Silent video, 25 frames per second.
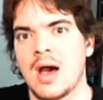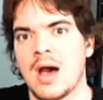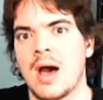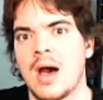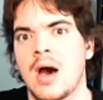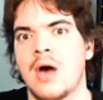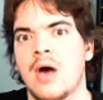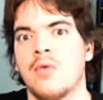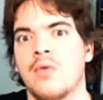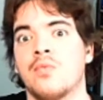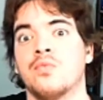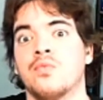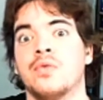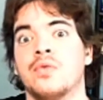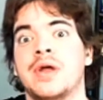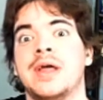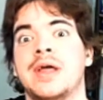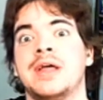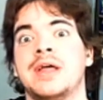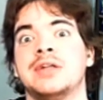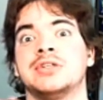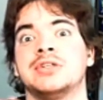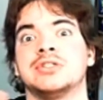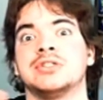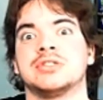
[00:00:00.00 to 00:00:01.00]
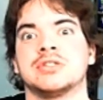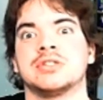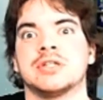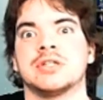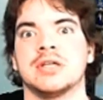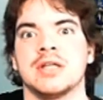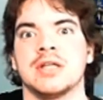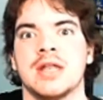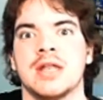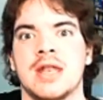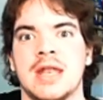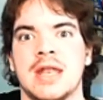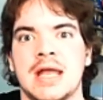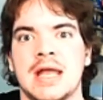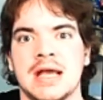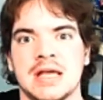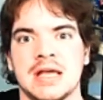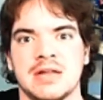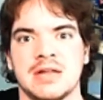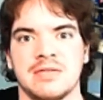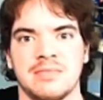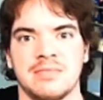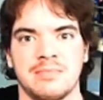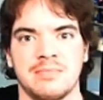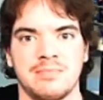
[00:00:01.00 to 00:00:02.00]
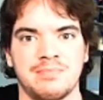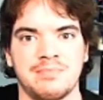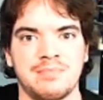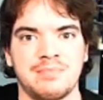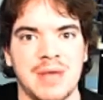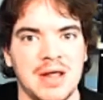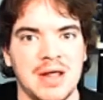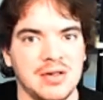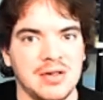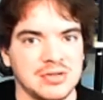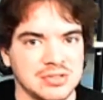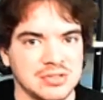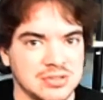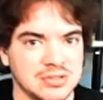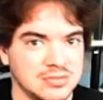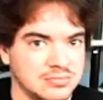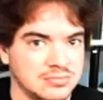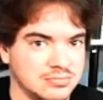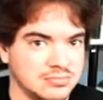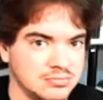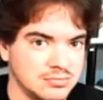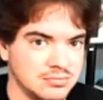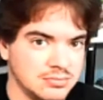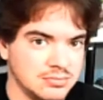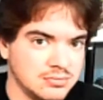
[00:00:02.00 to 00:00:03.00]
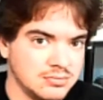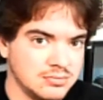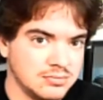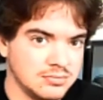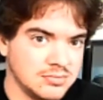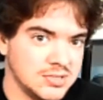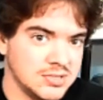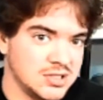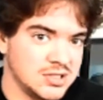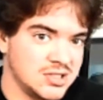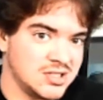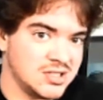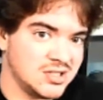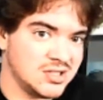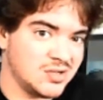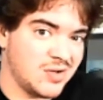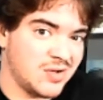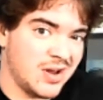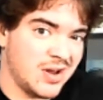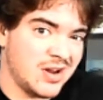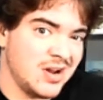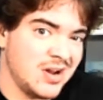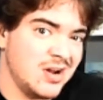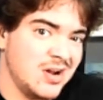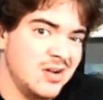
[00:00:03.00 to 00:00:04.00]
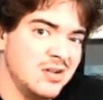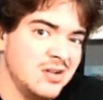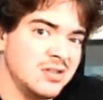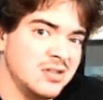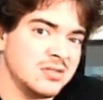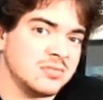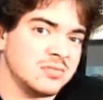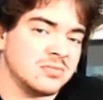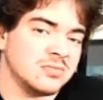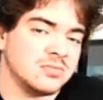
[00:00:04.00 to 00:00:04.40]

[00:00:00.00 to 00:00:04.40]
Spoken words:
outrageously negative balance credit cards?